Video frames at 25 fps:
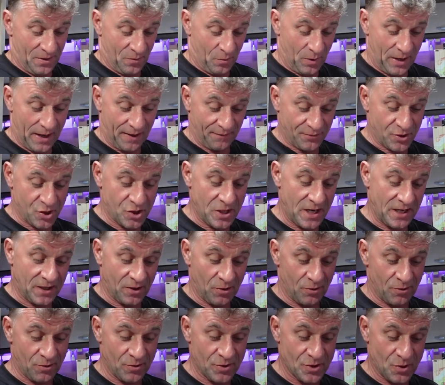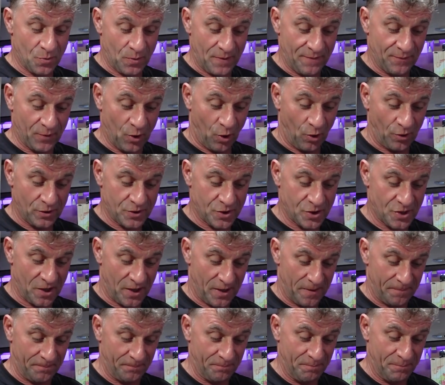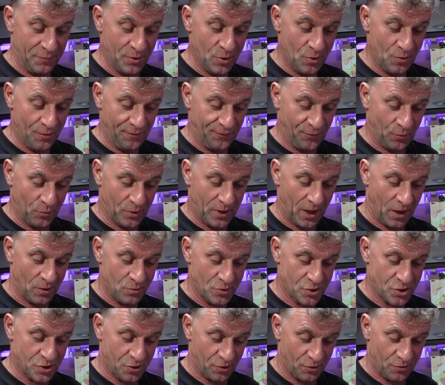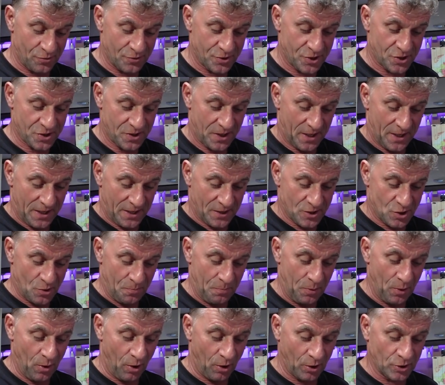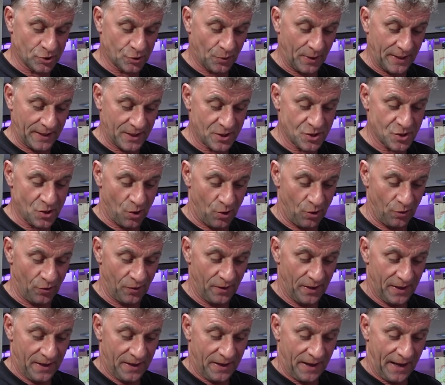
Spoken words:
We have stickers, we've got beautiful coasters to put our drinks on,